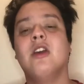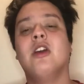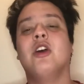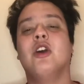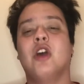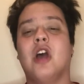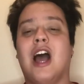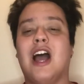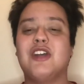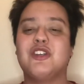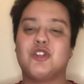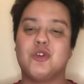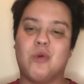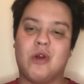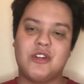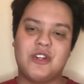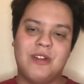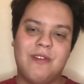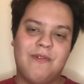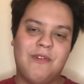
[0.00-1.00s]
As you're
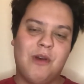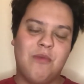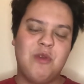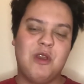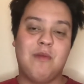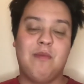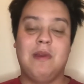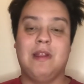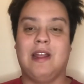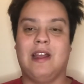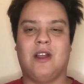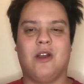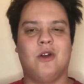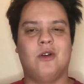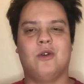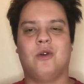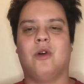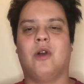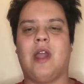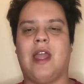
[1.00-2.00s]
watching the film, you could be like,
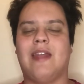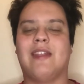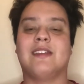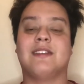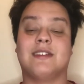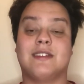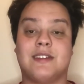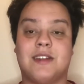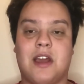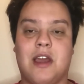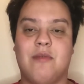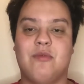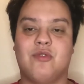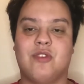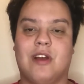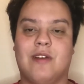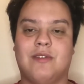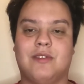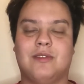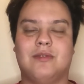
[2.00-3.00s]
oh, okay, this is time
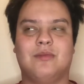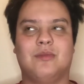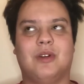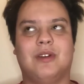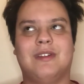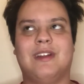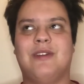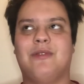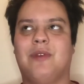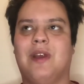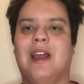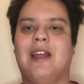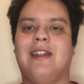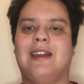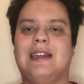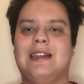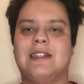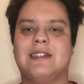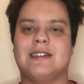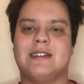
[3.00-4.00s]
travel. Well, in
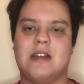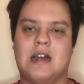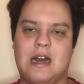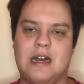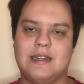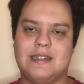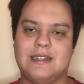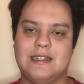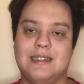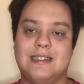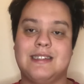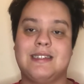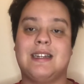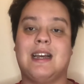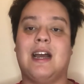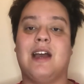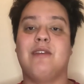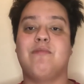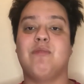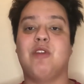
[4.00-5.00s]
reality, it's not. It's
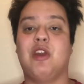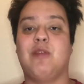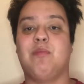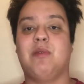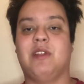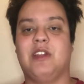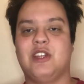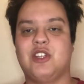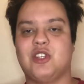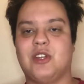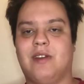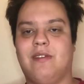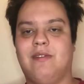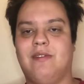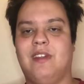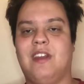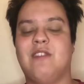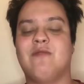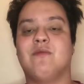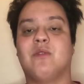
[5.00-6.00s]
time manipulation, the
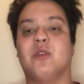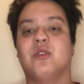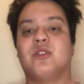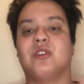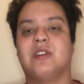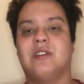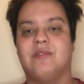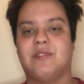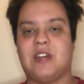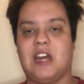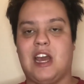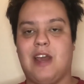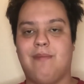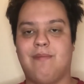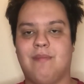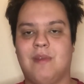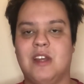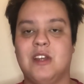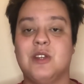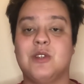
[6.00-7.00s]
inversion of time.
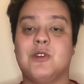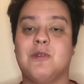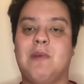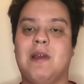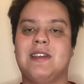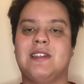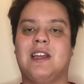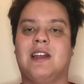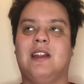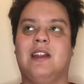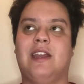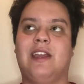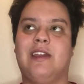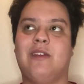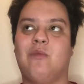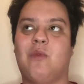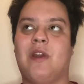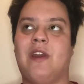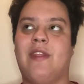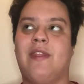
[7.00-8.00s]
So basically,
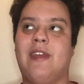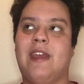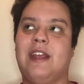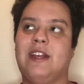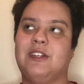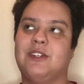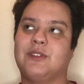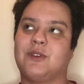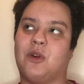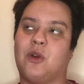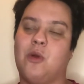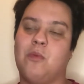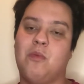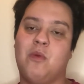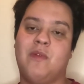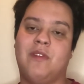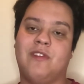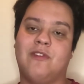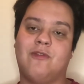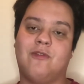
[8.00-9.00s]
when things are
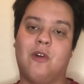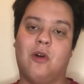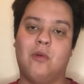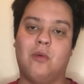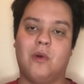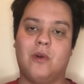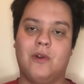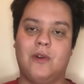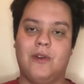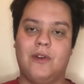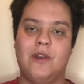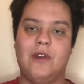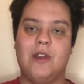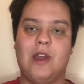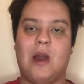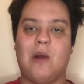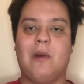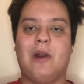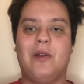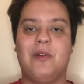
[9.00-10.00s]
moving forward
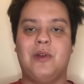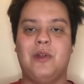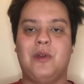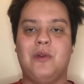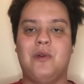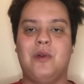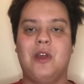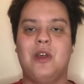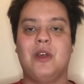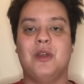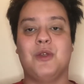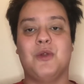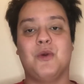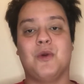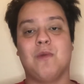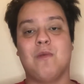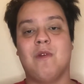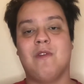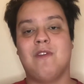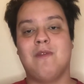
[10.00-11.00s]
around you, you are
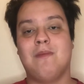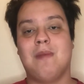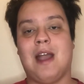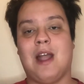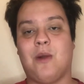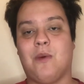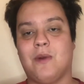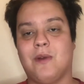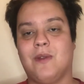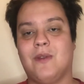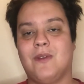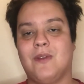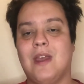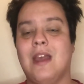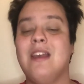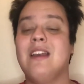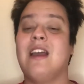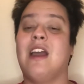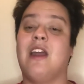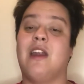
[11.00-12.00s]
moving backwards.
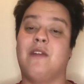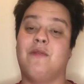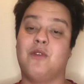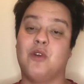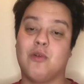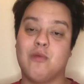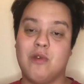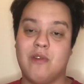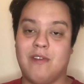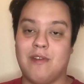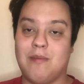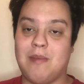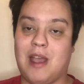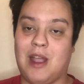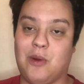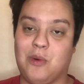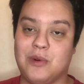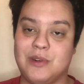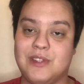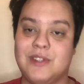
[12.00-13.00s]
And if you're moving
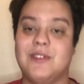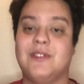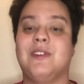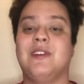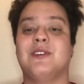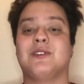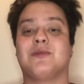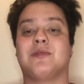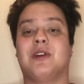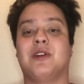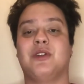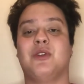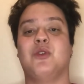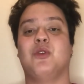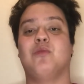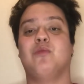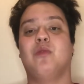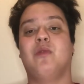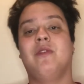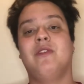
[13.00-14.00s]
backwards, things around you are
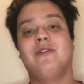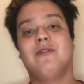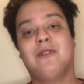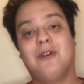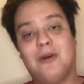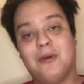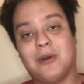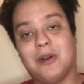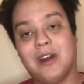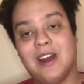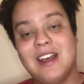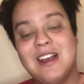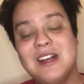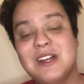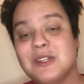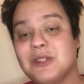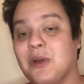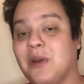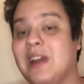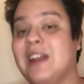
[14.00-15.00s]
moving forward.
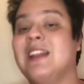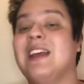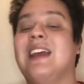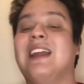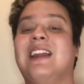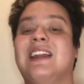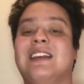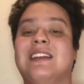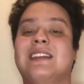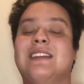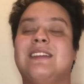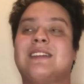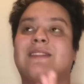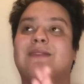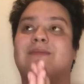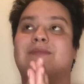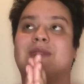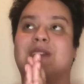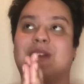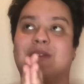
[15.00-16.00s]
So it is
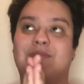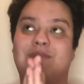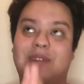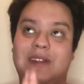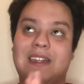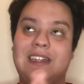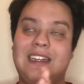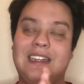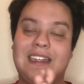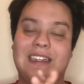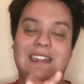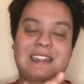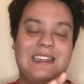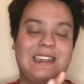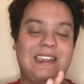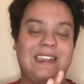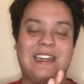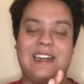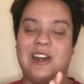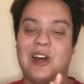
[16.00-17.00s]

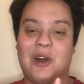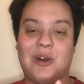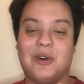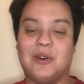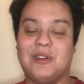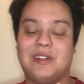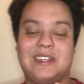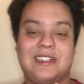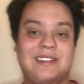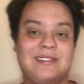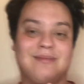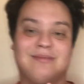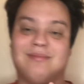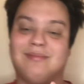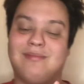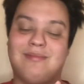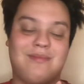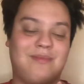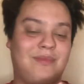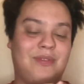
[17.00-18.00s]
completely and utterly
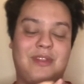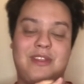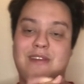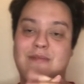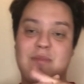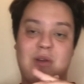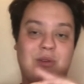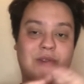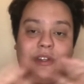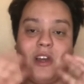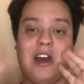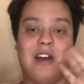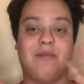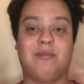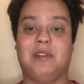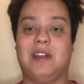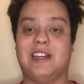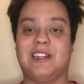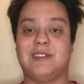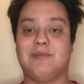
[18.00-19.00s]
the most
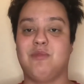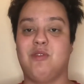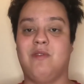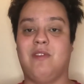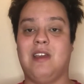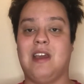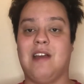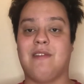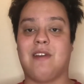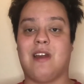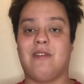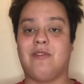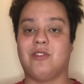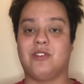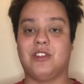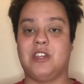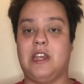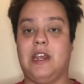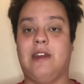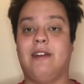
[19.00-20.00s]
complex movie I've ever
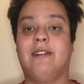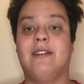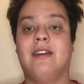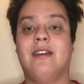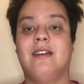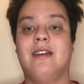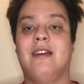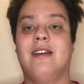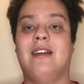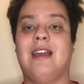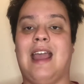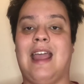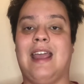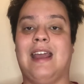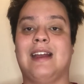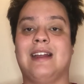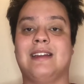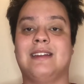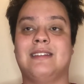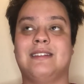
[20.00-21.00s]
seen.
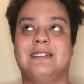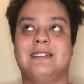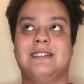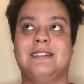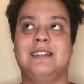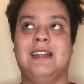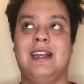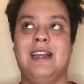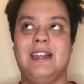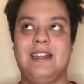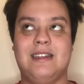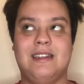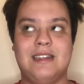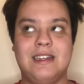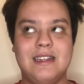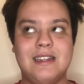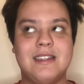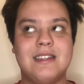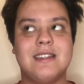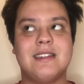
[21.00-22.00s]
And it
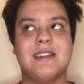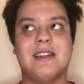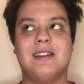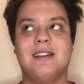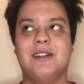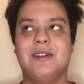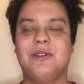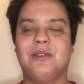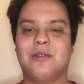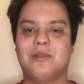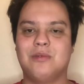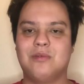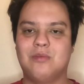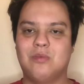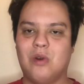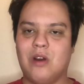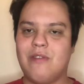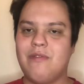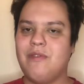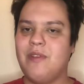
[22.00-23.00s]
gets a little
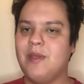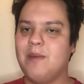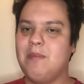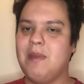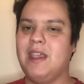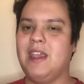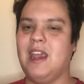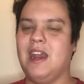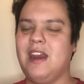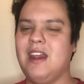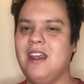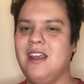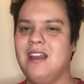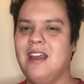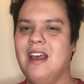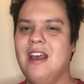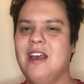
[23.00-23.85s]
rough in the beginning.